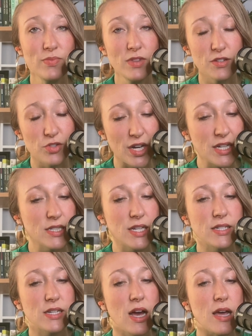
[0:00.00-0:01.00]
So that can
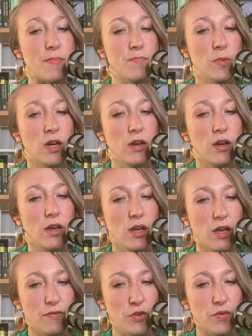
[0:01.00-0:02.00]
take time.
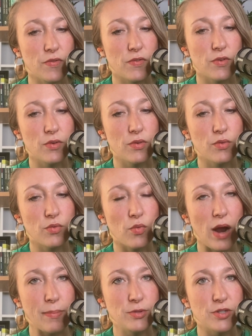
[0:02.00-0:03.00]
If you've
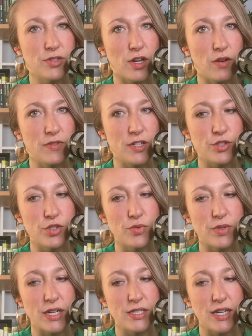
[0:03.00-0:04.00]
wrapped yourself into
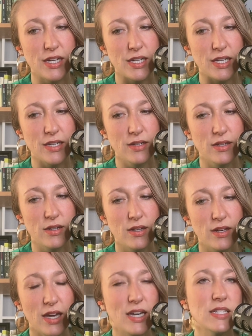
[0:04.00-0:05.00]
an identity,
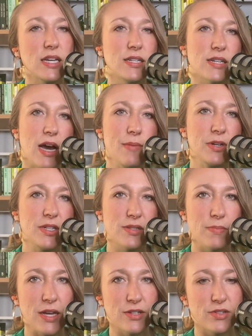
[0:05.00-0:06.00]
it can take time to
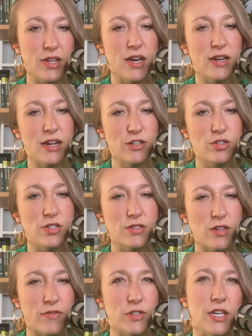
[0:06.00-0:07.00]
dismantle that and actually
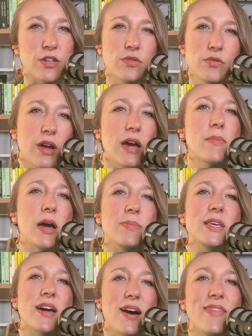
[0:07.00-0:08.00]
discover, like, who am I
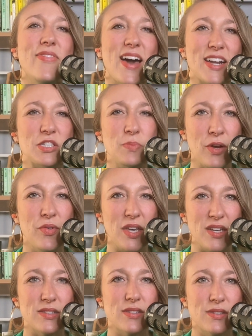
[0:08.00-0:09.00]
beyond that
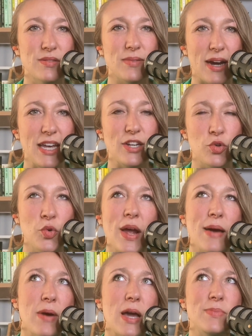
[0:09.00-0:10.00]
experience, right? Who
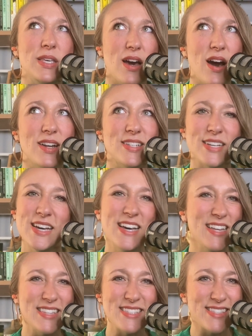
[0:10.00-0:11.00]
am I beyond
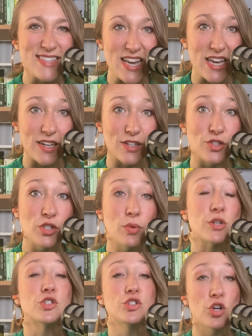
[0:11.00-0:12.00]
this thing? Because you
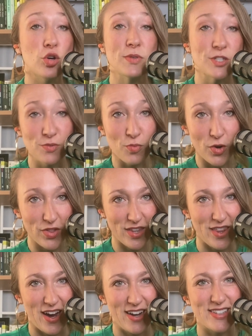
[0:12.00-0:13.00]
are so much more than
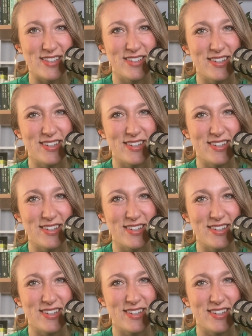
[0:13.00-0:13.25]
that.